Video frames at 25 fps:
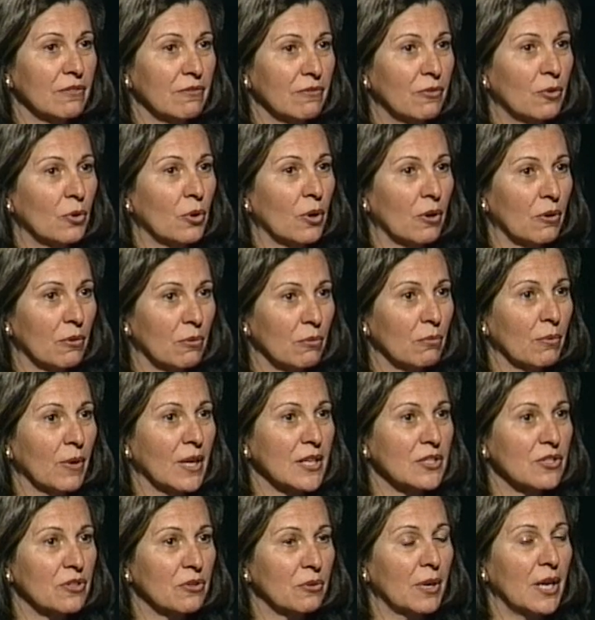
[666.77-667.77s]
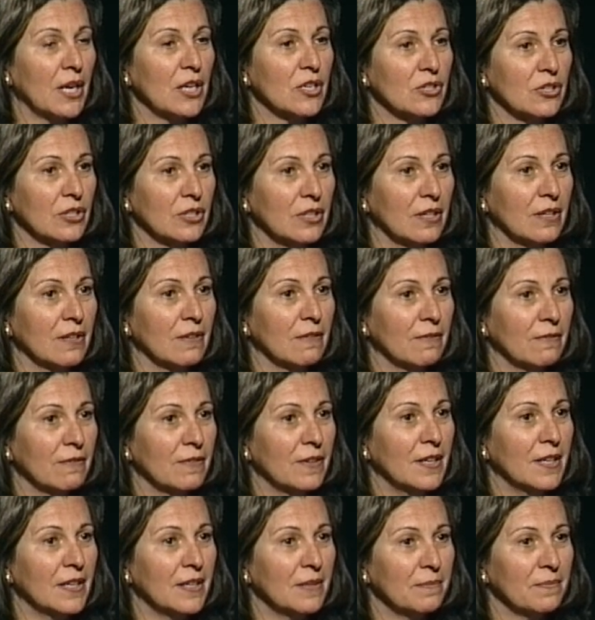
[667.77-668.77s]
for restoration
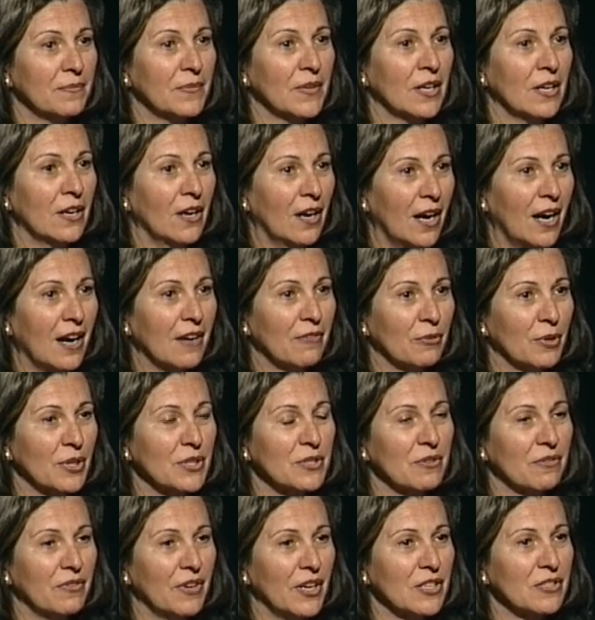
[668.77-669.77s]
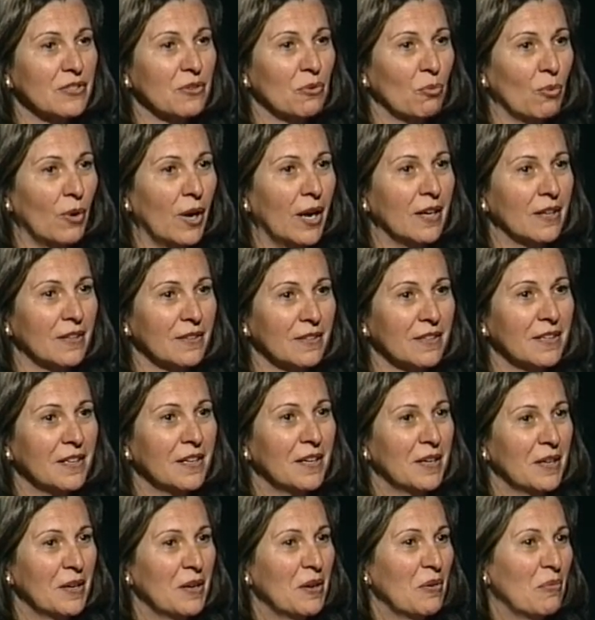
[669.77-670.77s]
of off-reservation wild
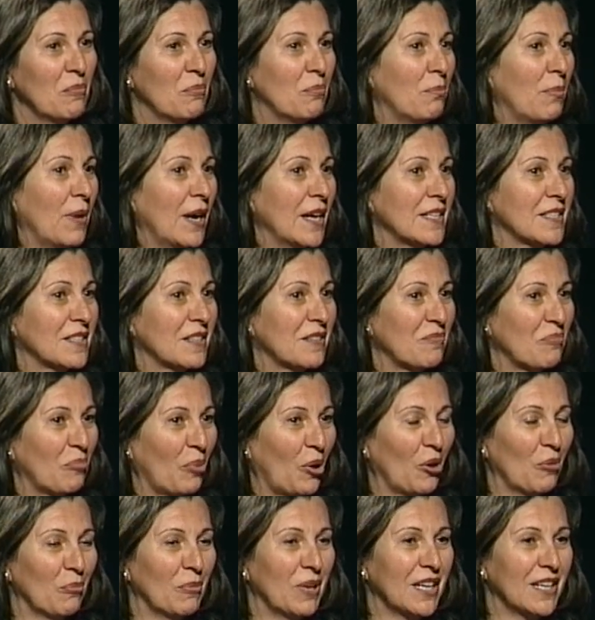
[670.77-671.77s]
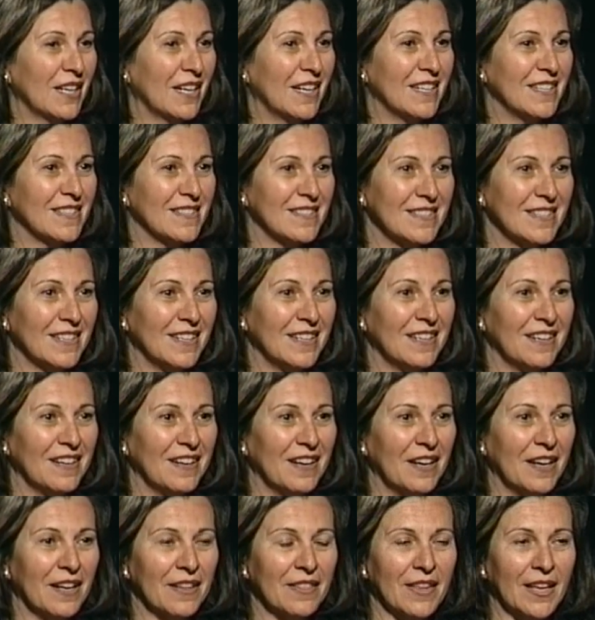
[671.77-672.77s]
bison permit hunts. And
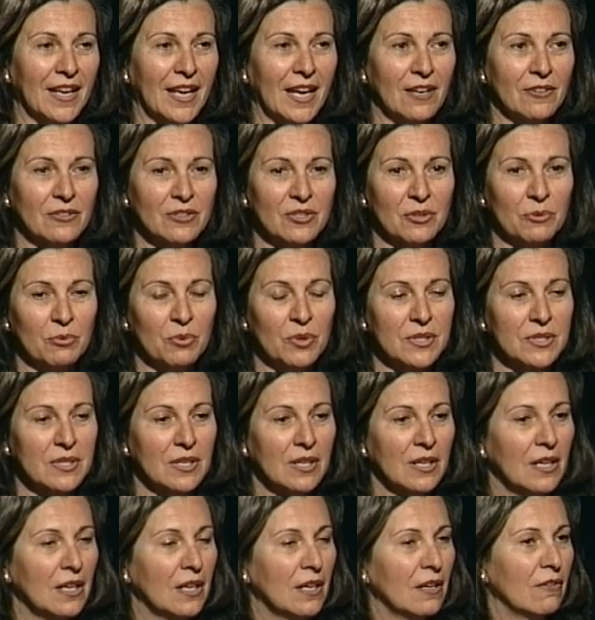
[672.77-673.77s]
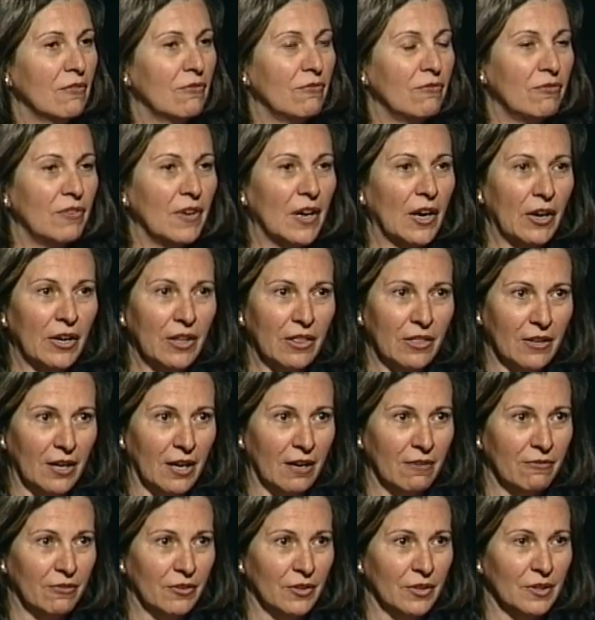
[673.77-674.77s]
the council was very
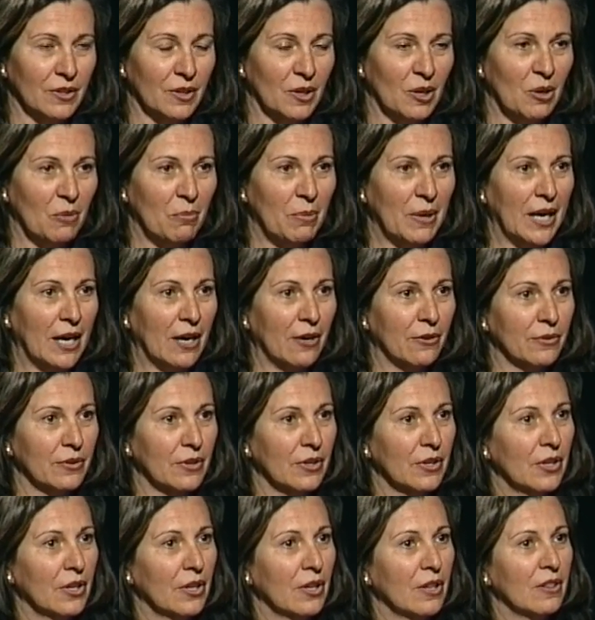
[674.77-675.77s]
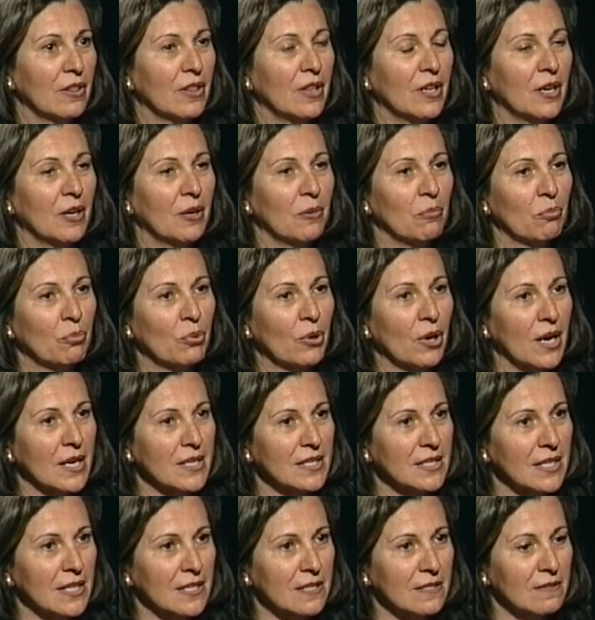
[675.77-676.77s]
thoughtful about the
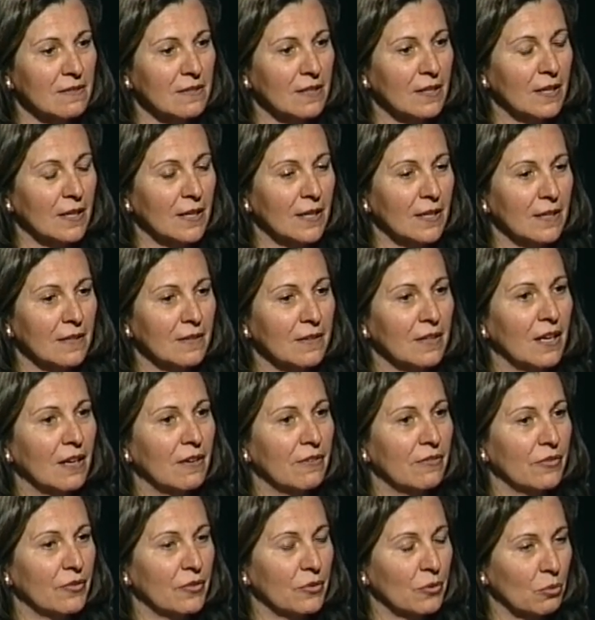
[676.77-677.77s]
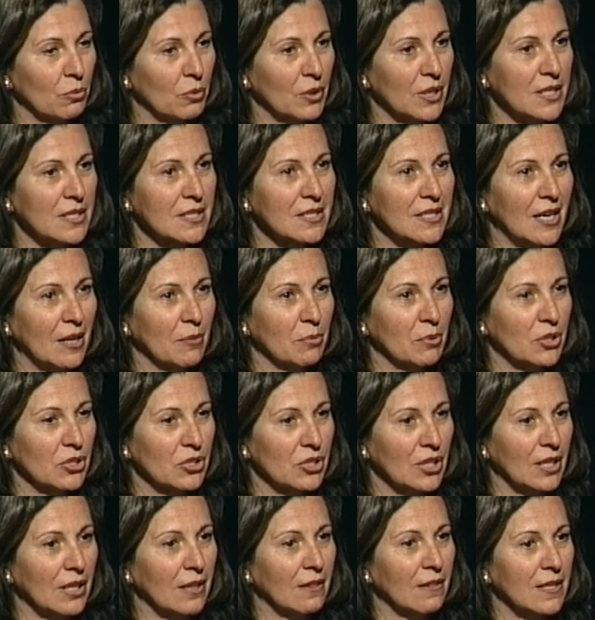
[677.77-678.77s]
process of
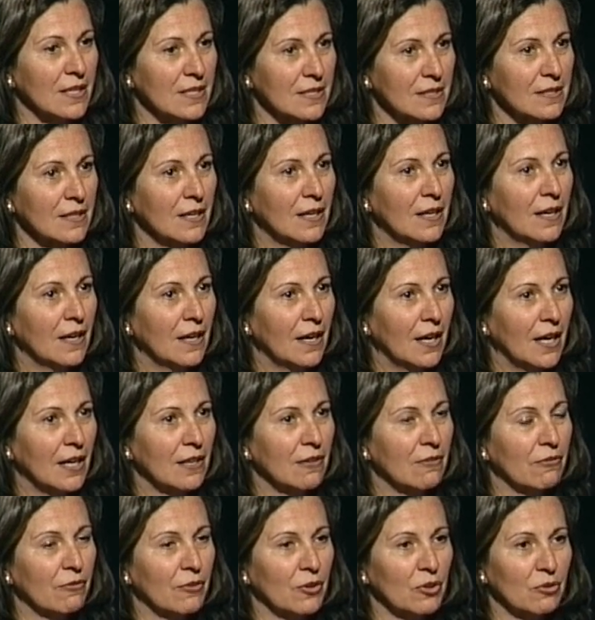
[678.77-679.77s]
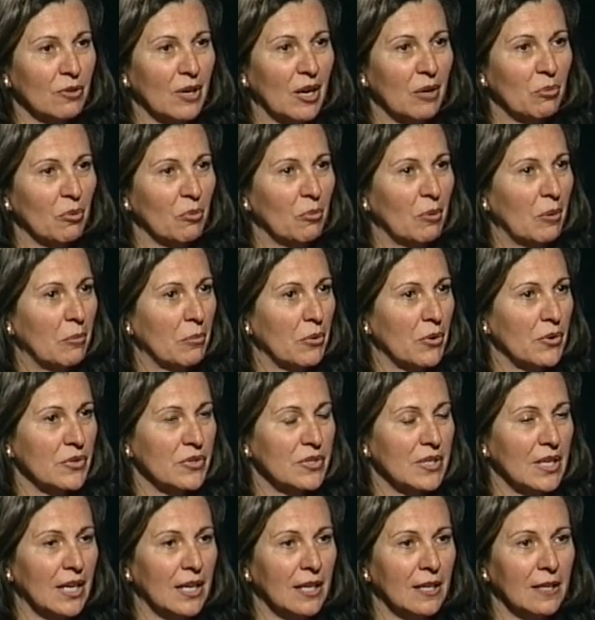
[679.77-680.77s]
reestablishing this hunt for tribal
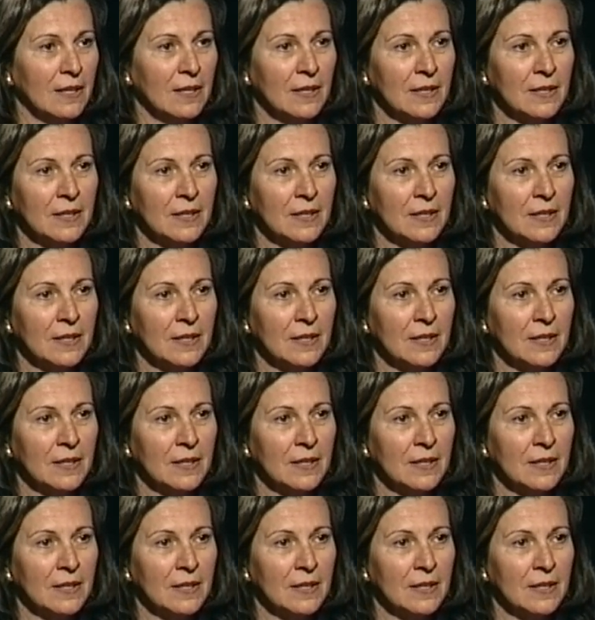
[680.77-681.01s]
members. They